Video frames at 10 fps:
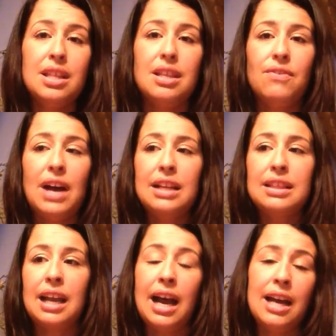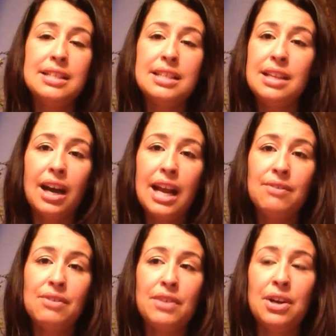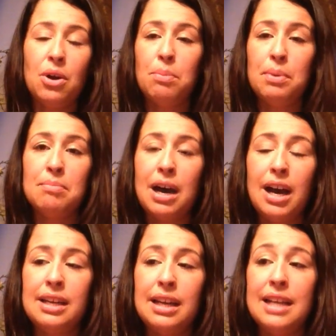The fact that I did not have a very open mind.